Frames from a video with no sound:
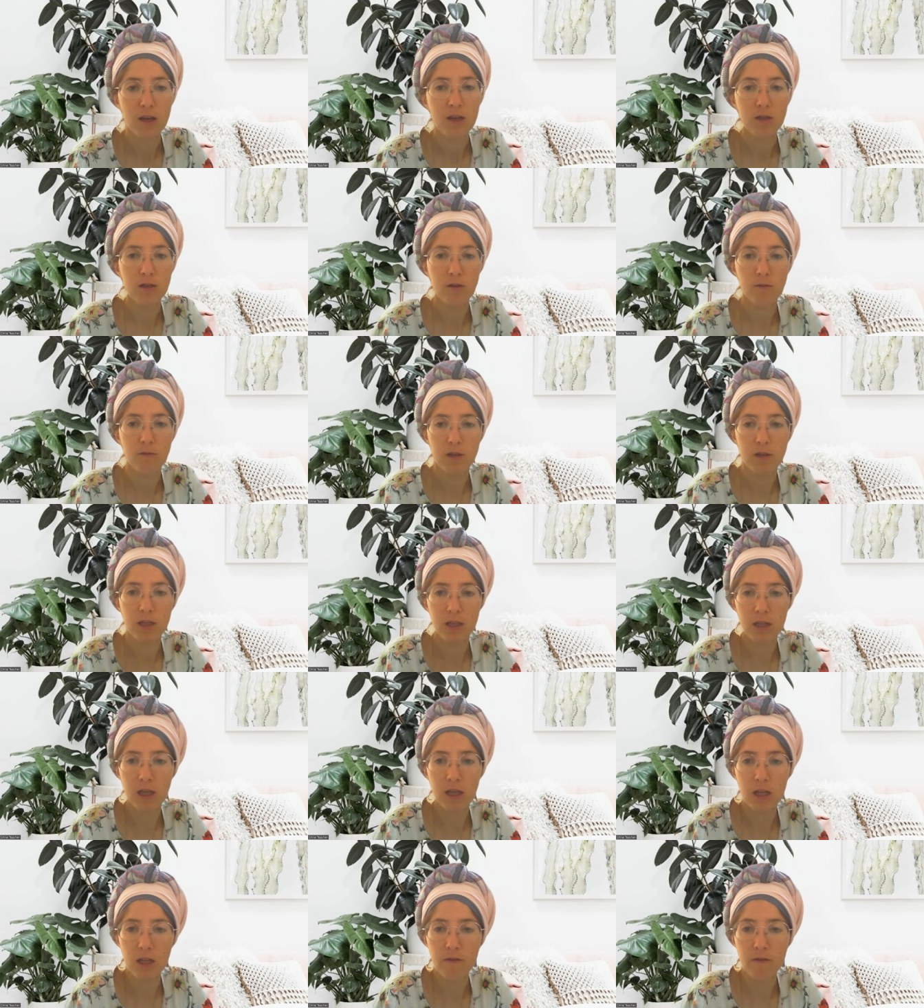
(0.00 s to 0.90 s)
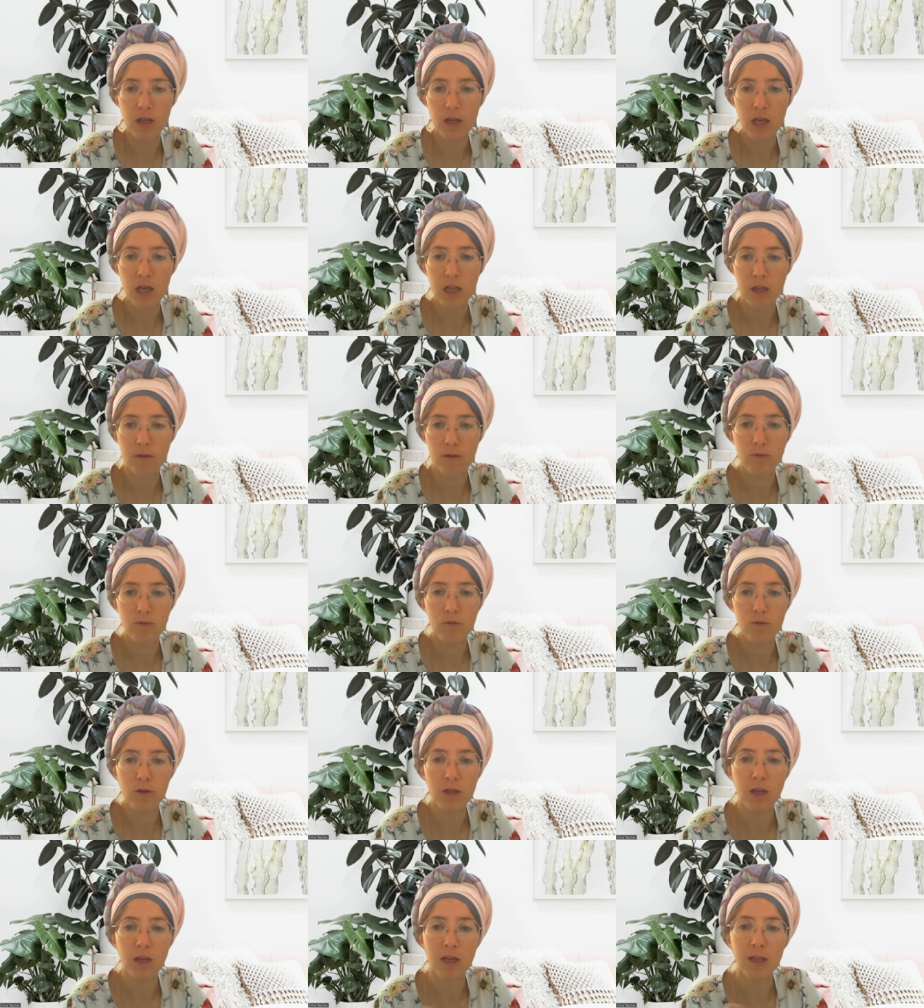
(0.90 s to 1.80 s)
So instead of that, I'm
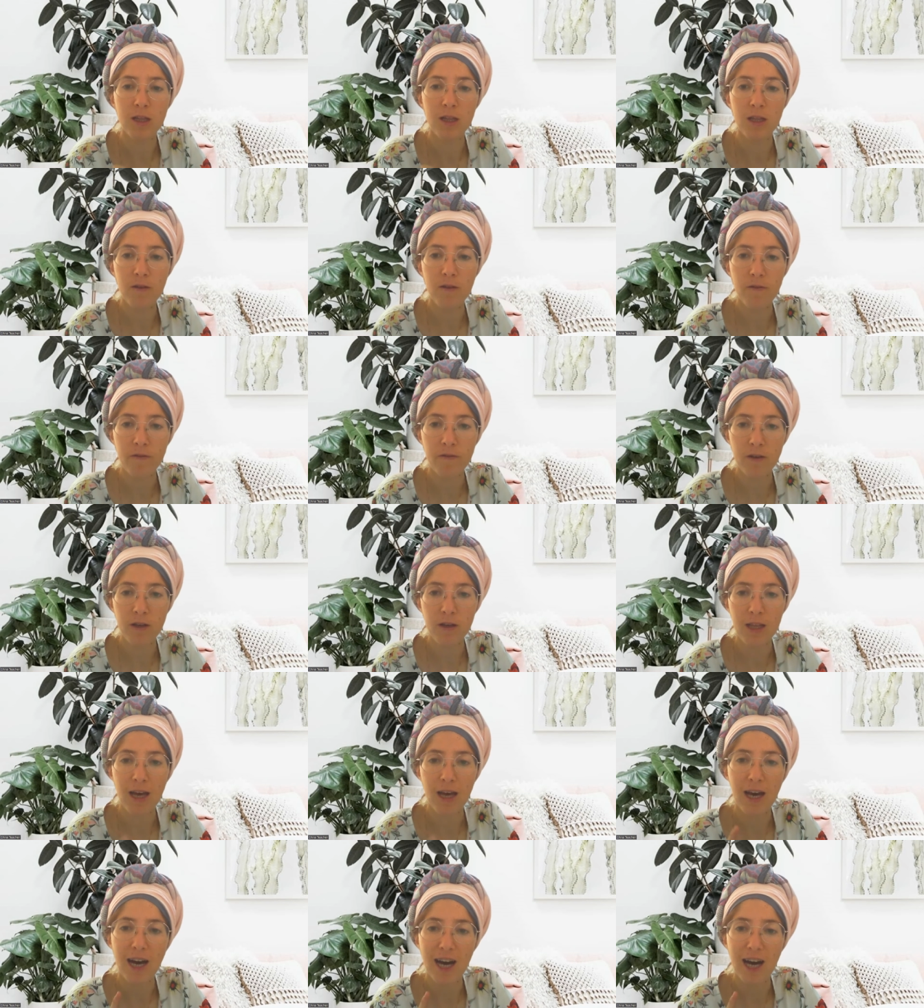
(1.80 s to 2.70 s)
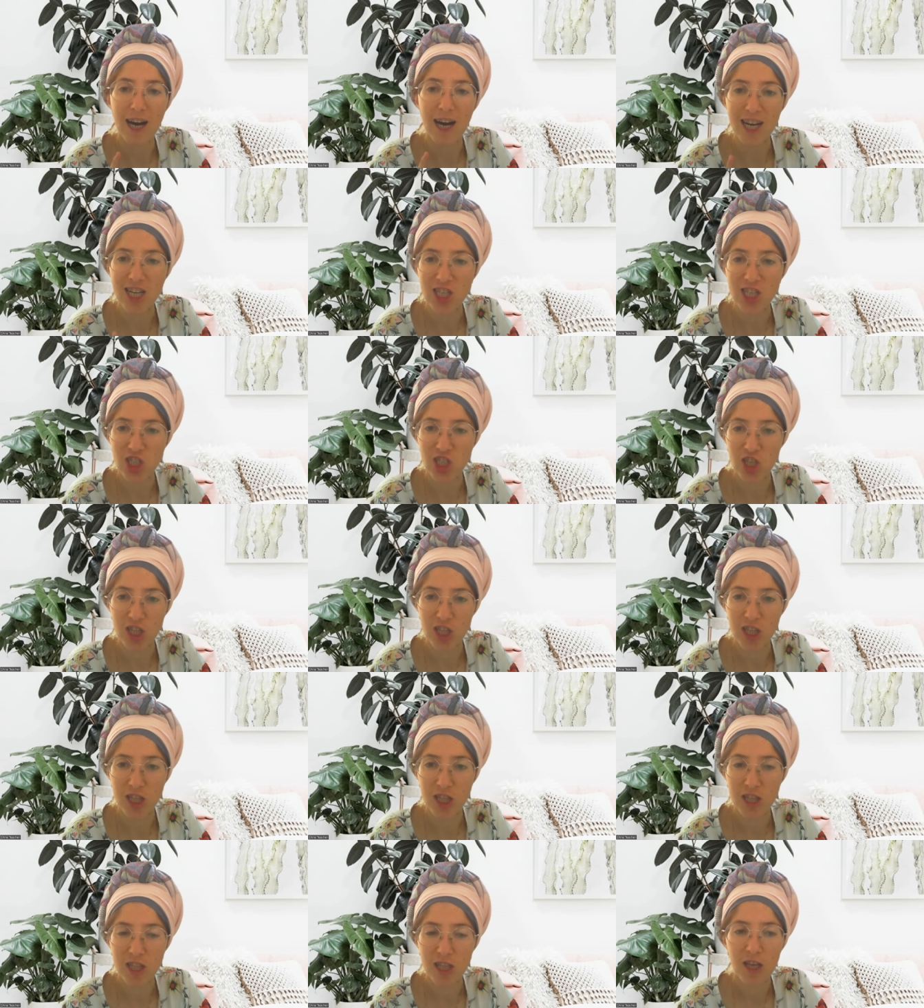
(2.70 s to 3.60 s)
doing a different action,